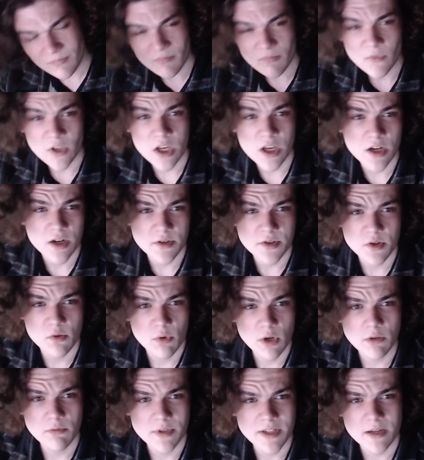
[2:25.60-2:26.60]
you know, so
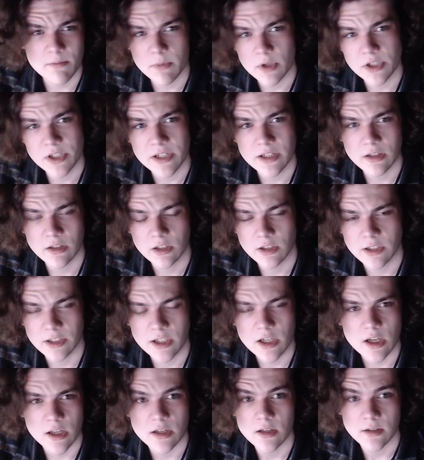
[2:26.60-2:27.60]
work was like particularly
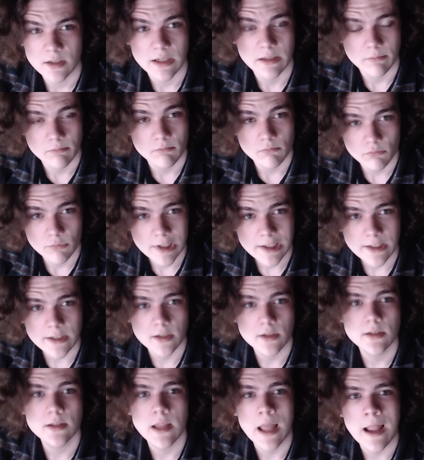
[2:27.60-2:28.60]
good, like really
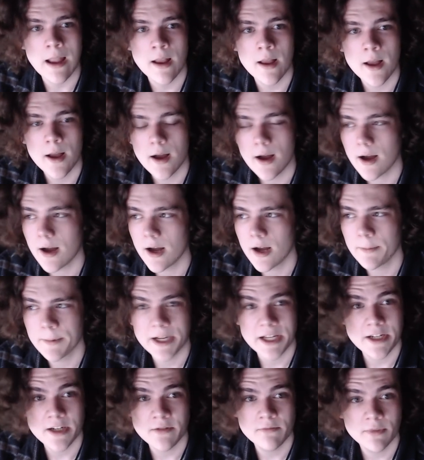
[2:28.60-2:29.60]
good today. Um, and
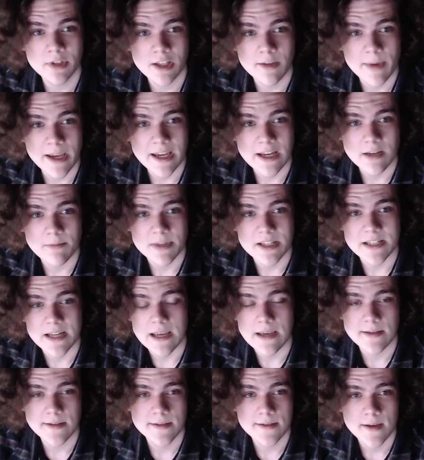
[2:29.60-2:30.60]
I didn't really make any
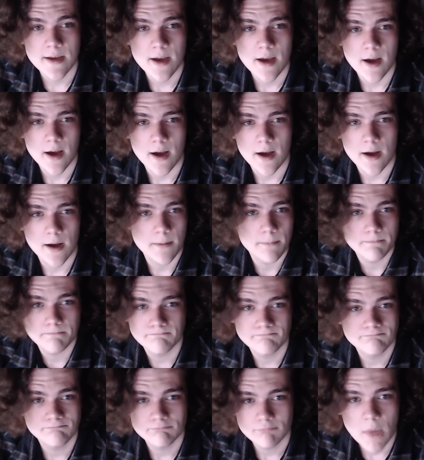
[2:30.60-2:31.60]
mistakes. Um,
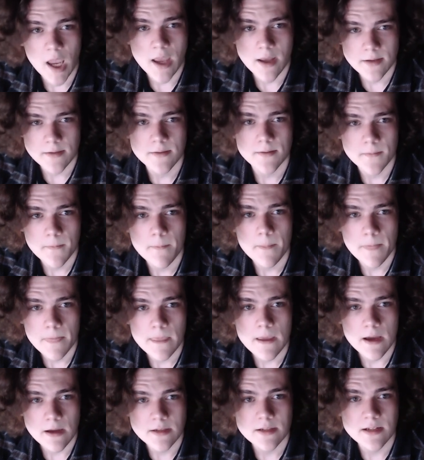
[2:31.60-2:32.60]
and
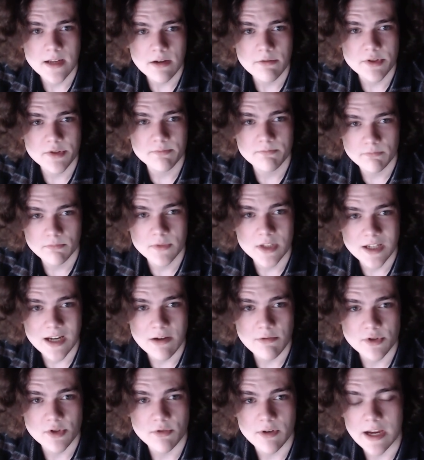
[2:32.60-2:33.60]
yeah, today was today
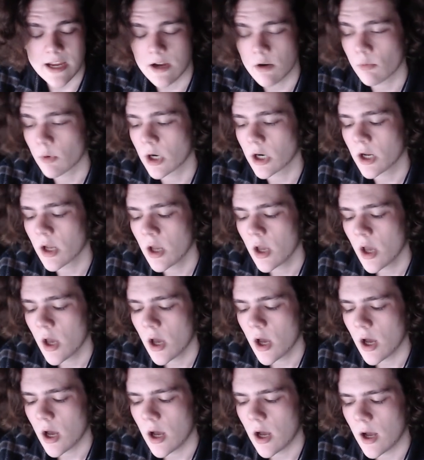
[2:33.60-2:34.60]
was great at work.
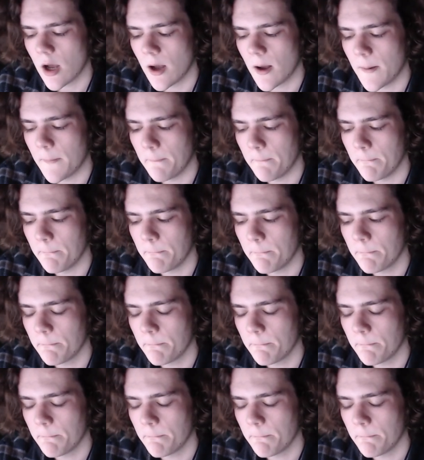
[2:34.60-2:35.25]
Um,